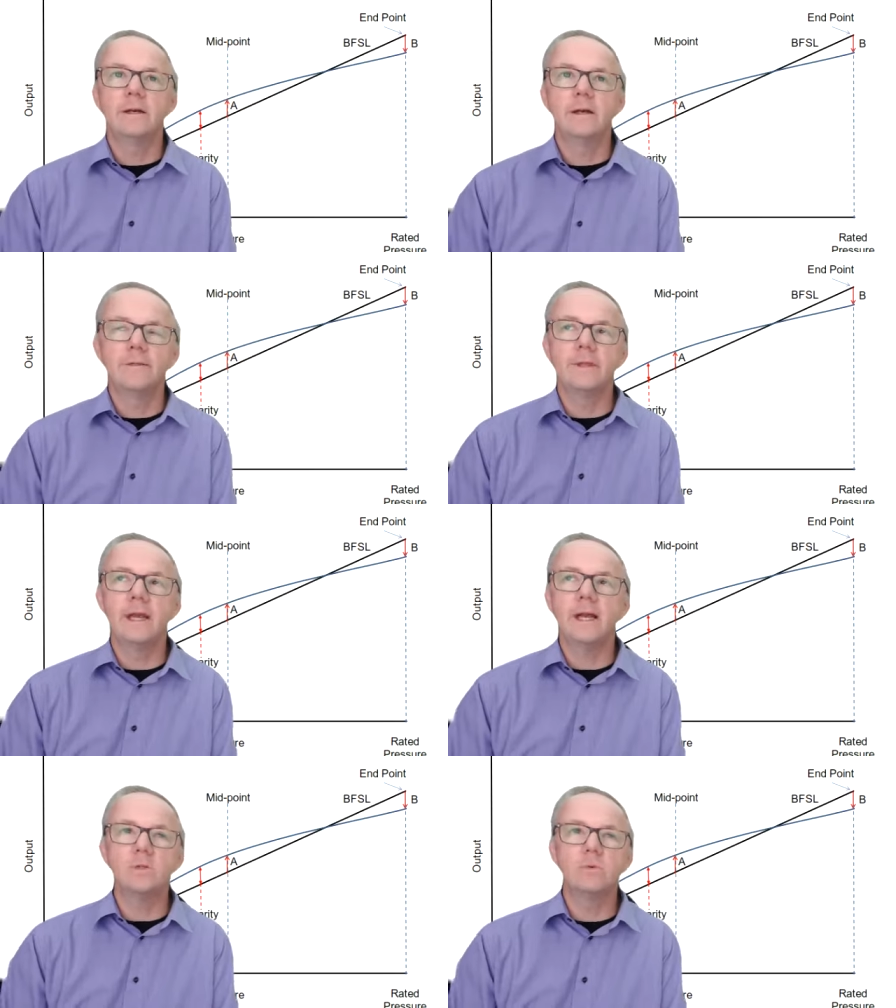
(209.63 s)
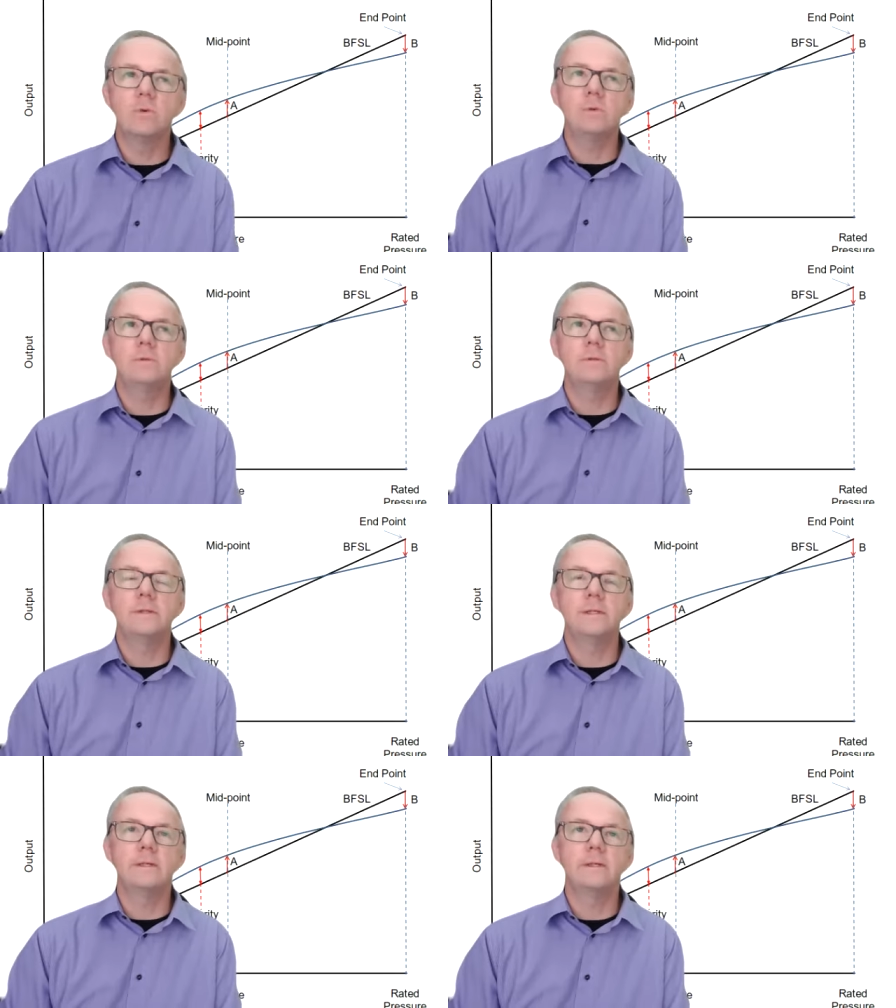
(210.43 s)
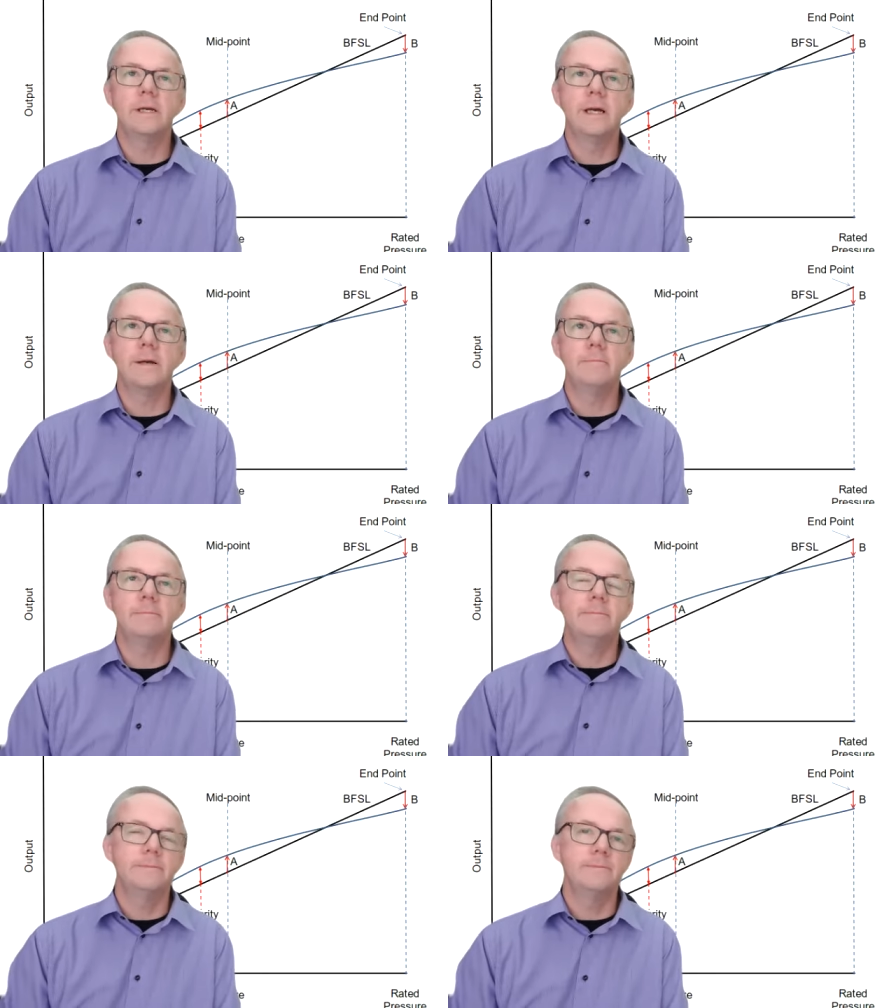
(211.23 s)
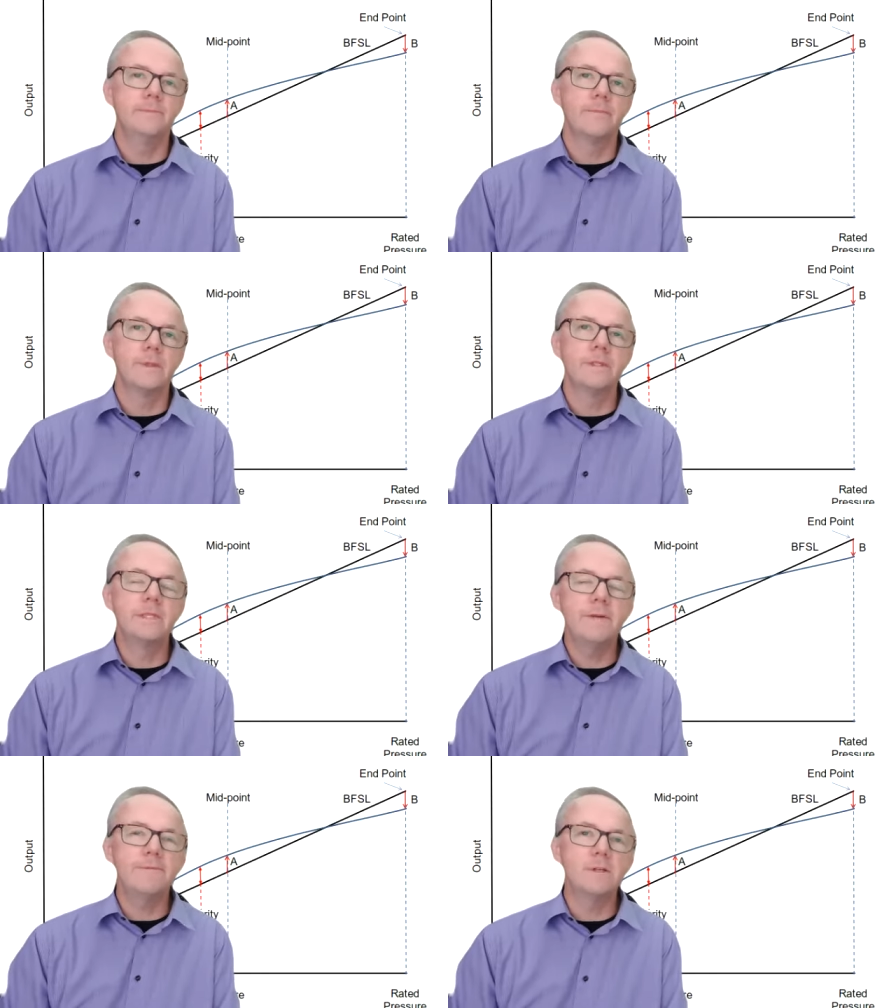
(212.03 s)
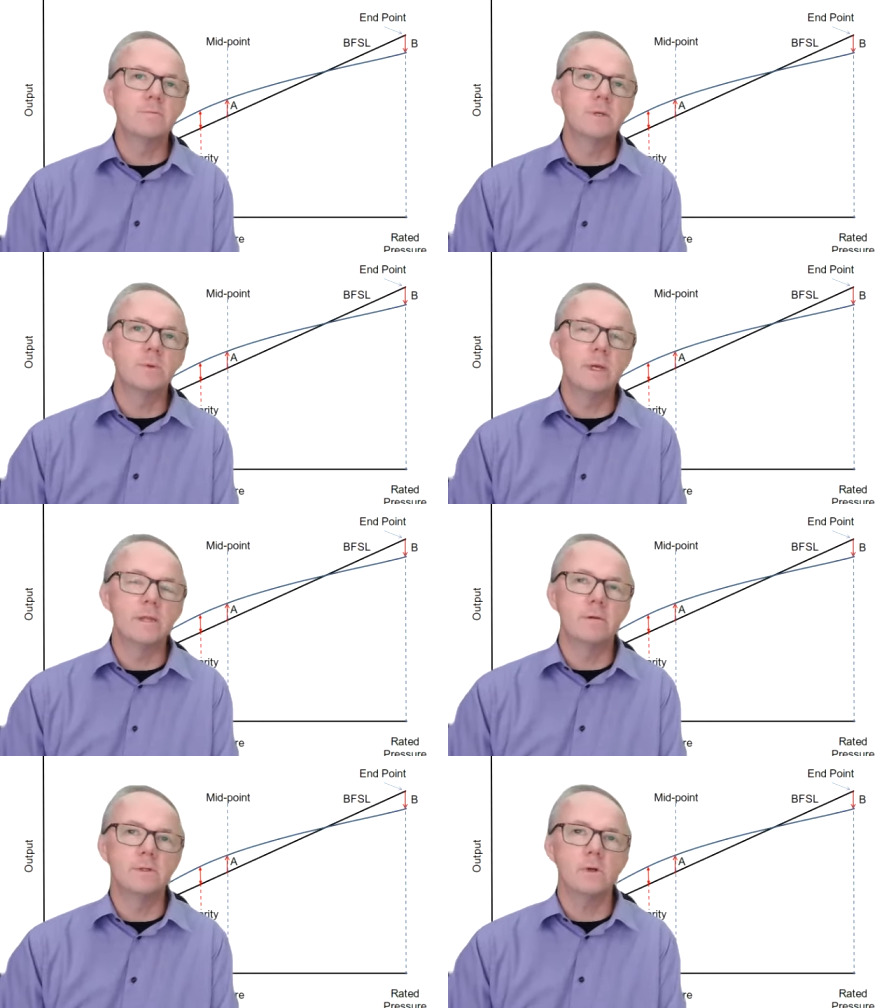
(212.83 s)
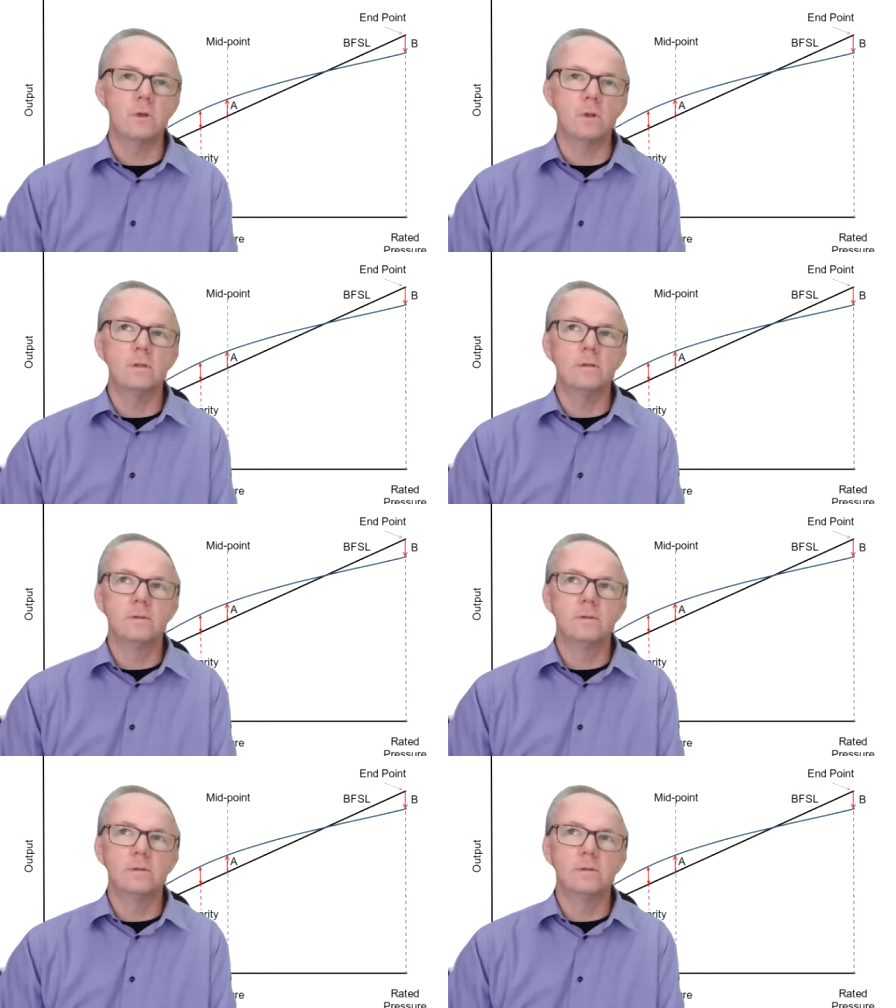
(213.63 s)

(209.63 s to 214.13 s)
and the actual um, difference between the result